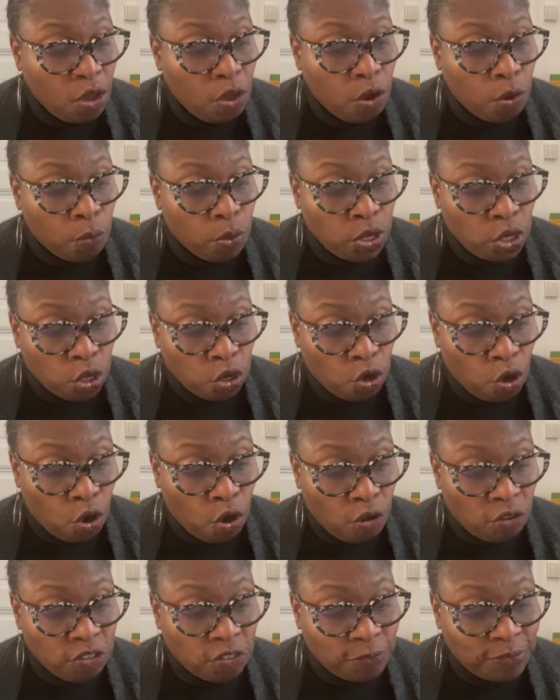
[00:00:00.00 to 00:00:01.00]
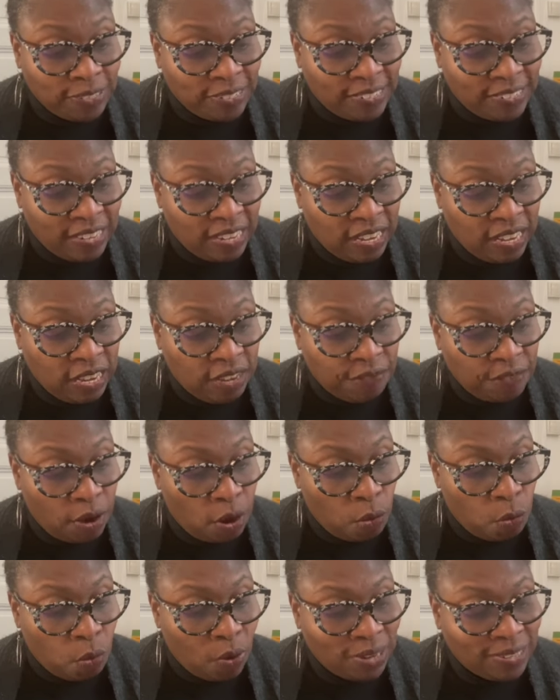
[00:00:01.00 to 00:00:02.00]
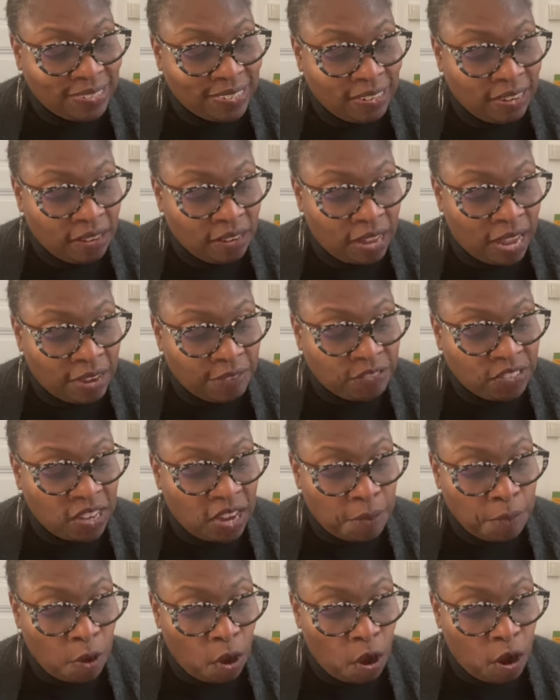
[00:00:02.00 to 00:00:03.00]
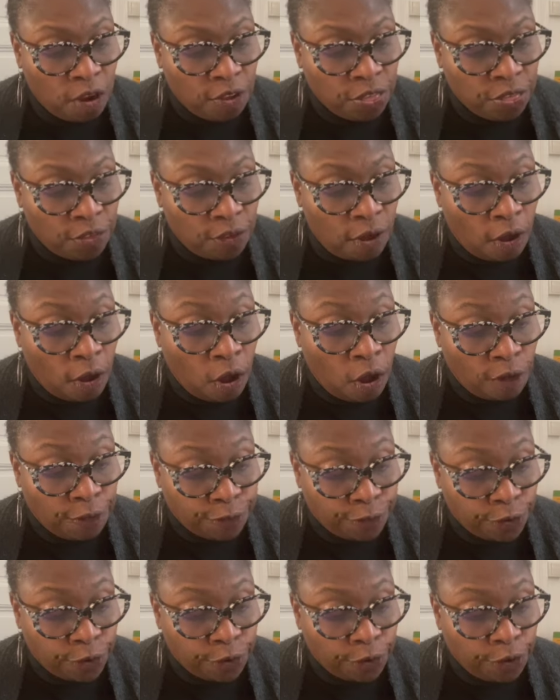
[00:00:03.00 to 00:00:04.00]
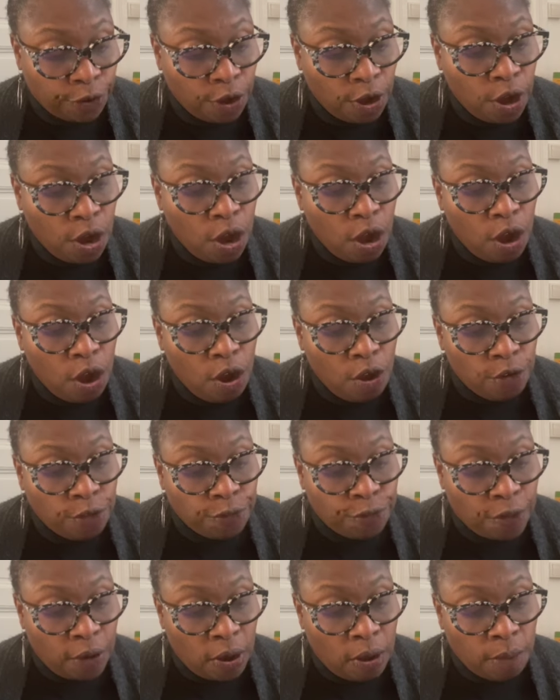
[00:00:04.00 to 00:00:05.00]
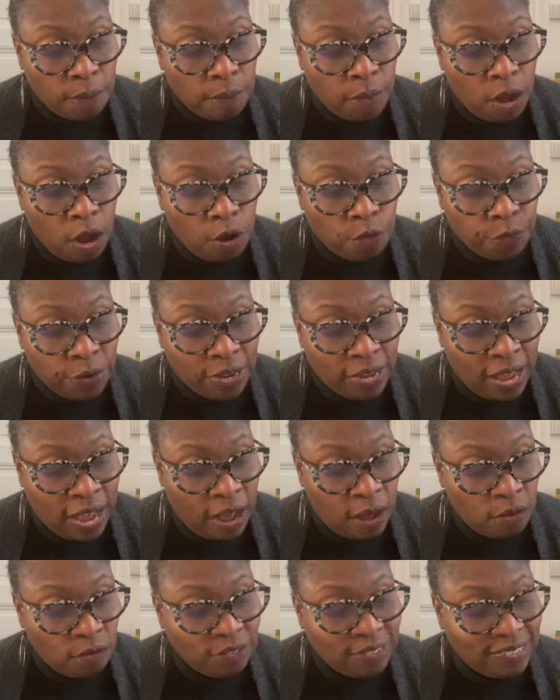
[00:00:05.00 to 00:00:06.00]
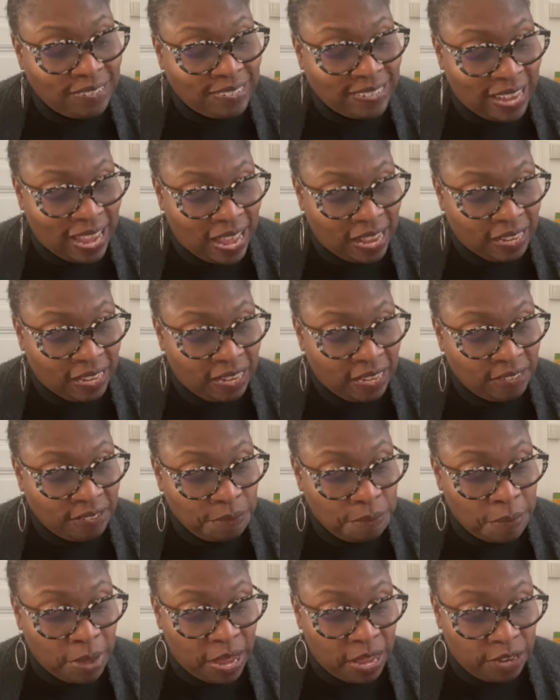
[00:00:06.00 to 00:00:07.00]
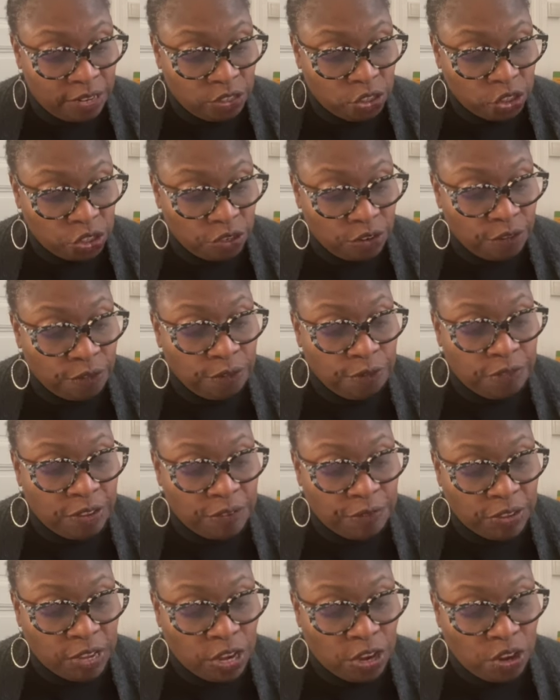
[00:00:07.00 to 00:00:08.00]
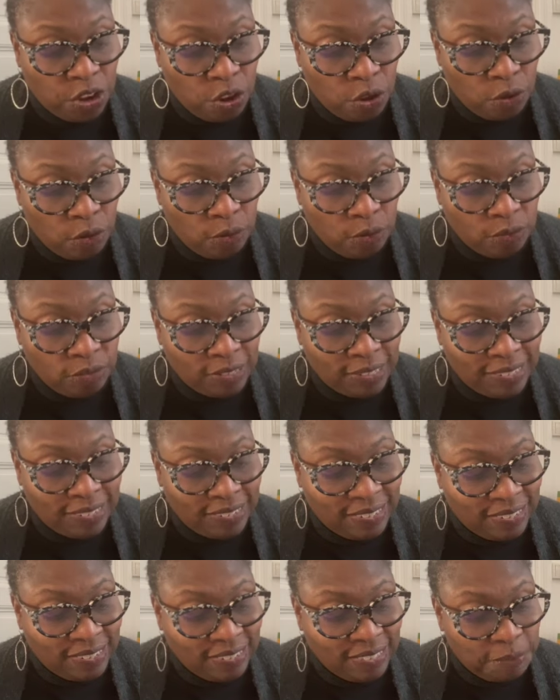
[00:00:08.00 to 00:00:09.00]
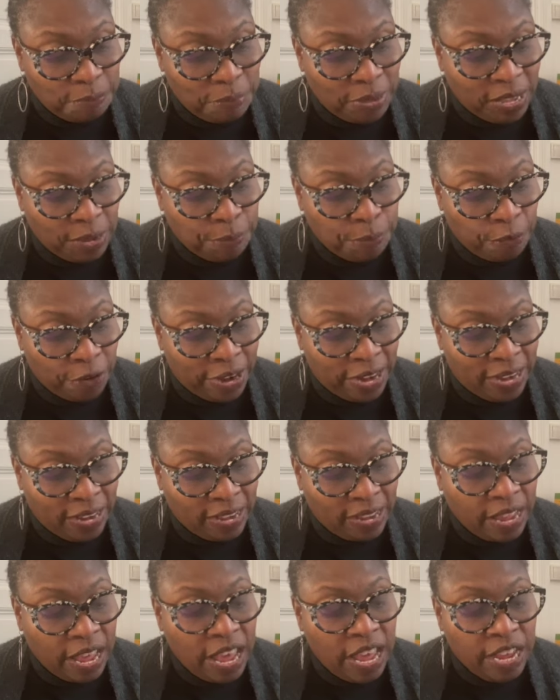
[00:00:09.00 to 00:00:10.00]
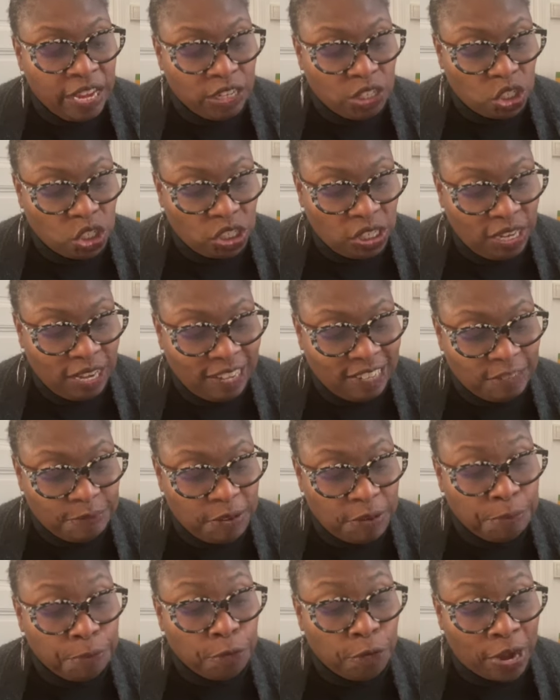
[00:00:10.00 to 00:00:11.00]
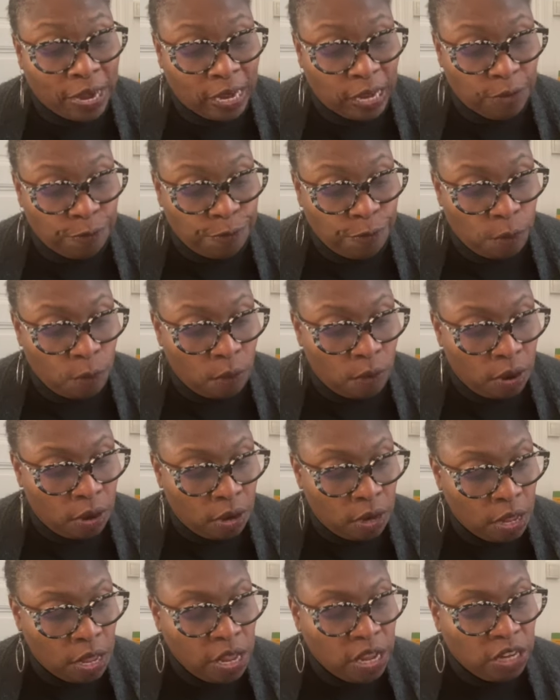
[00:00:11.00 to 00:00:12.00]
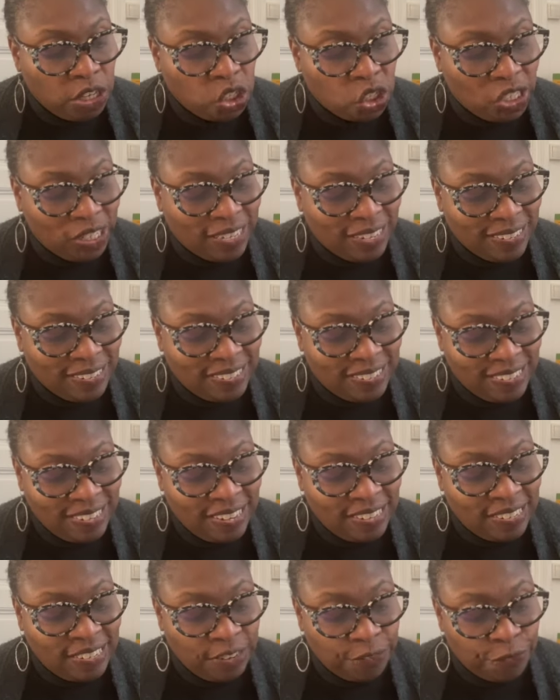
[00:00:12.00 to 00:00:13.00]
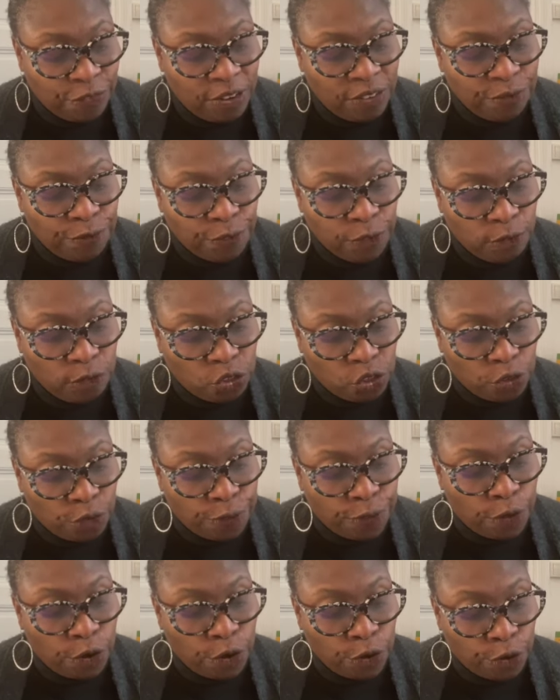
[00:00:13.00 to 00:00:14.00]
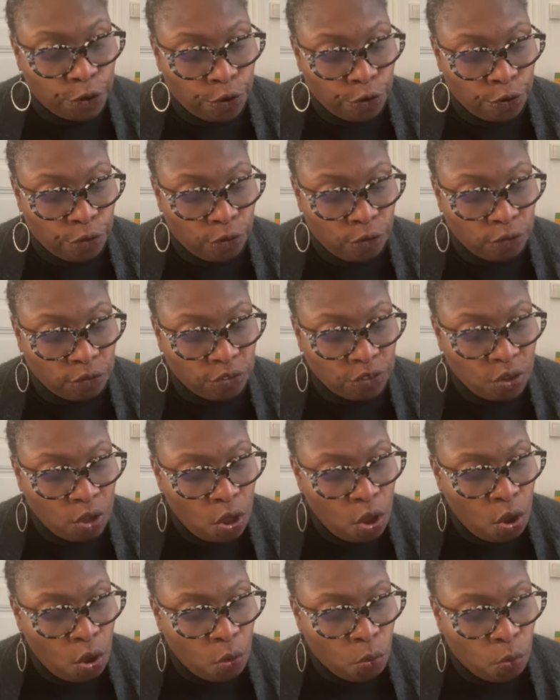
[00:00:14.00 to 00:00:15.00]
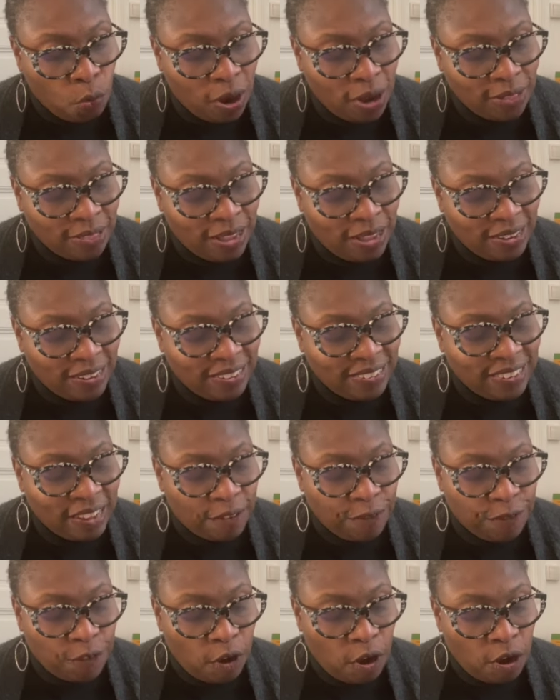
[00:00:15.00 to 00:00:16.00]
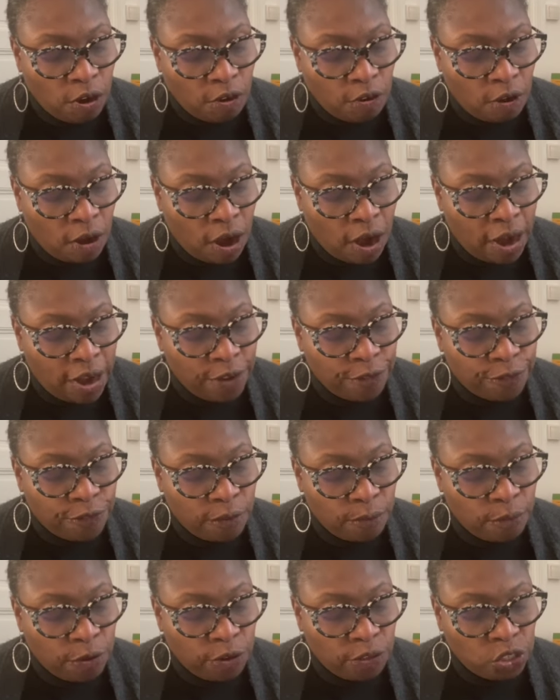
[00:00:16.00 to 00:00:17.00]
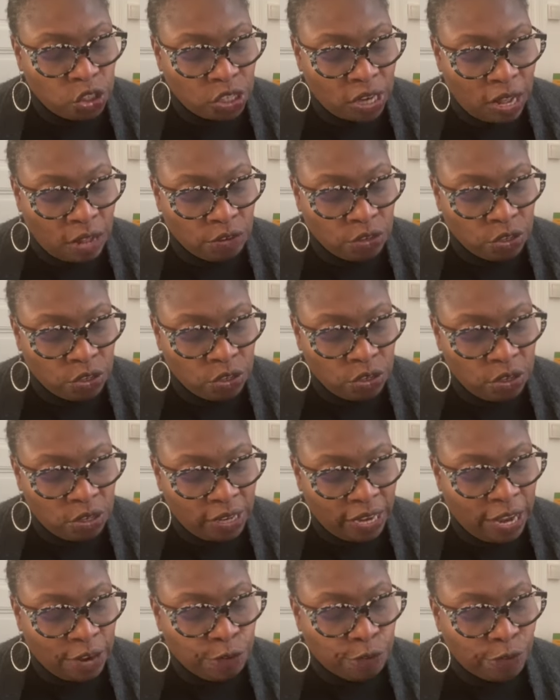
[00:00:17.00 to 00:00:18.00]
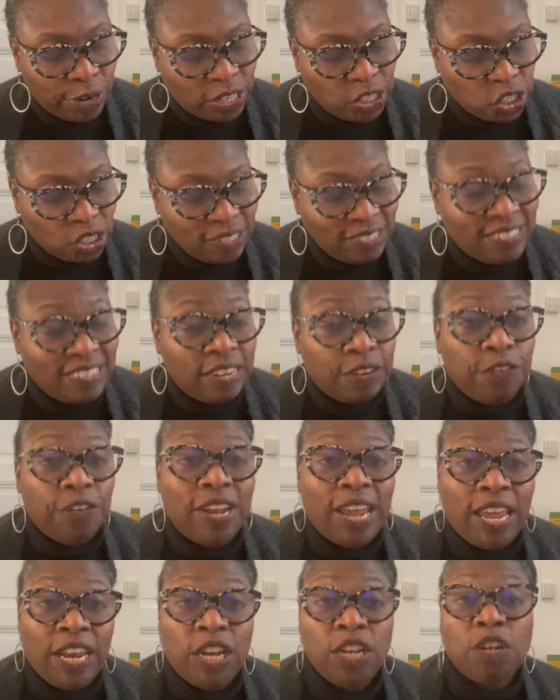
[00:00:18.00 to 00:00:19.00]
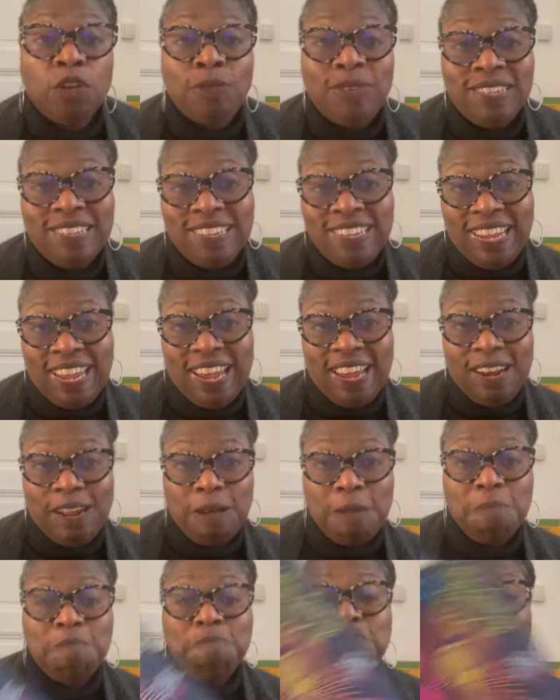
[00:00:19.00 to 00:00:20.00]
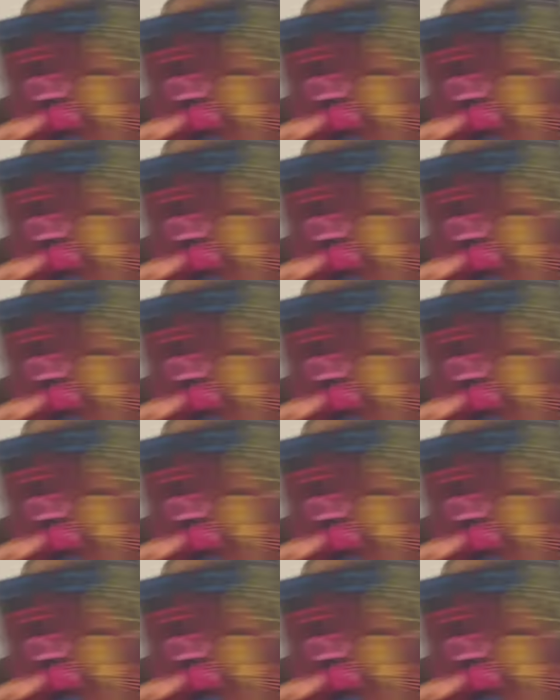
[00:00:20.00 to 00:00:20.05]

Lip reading: When the girls receive a once-in-a-lifetime offer from a renowned talent manager, Vivian knows this is the big break she has been praying for. She can see a different future for her girls, one that is a far cry from her childhood in racially segregated Louisiana.